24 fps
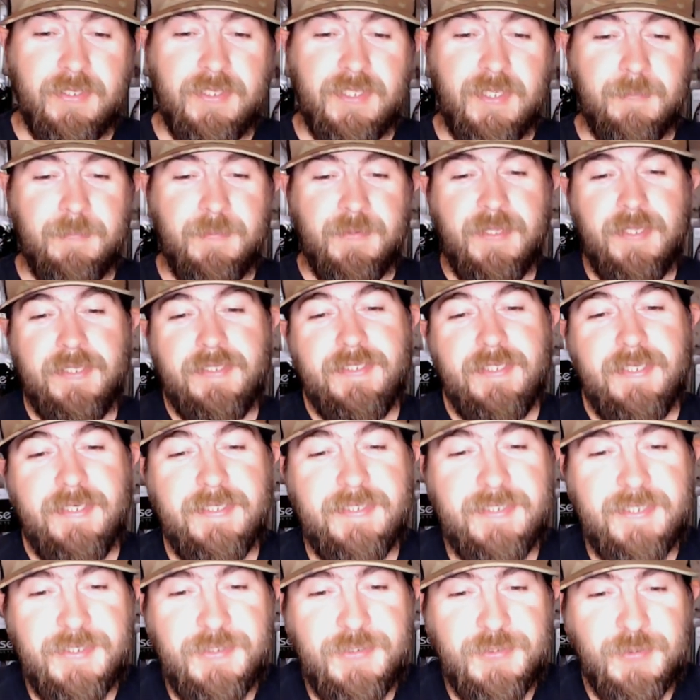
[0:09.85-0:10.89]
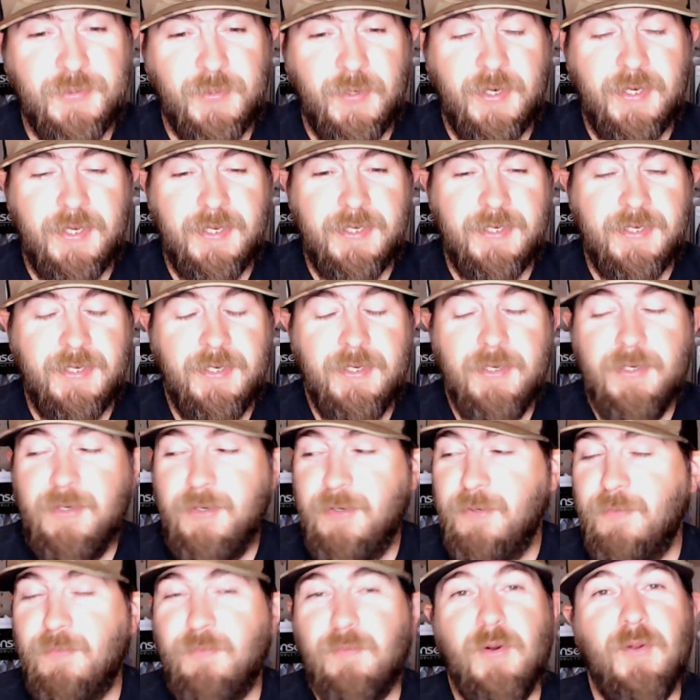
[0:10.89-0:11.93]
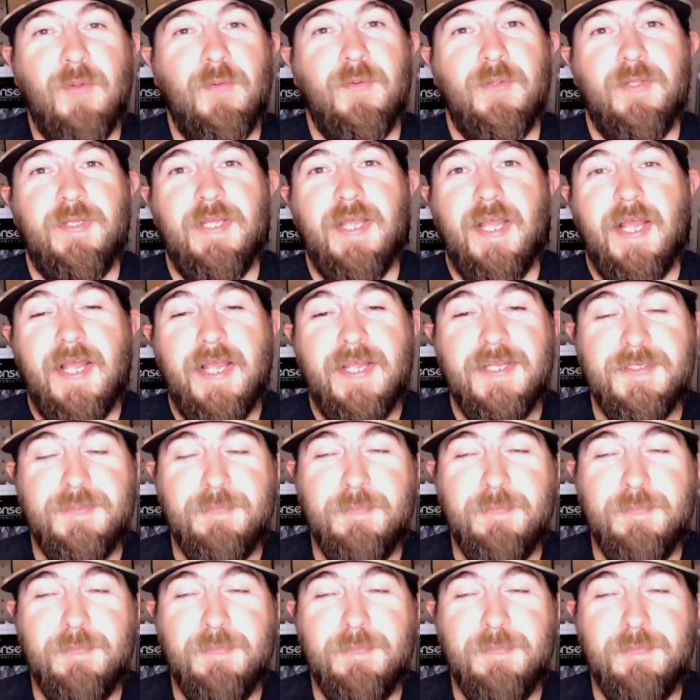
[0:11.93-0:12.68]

keeping that Tennessee train rolling, guys.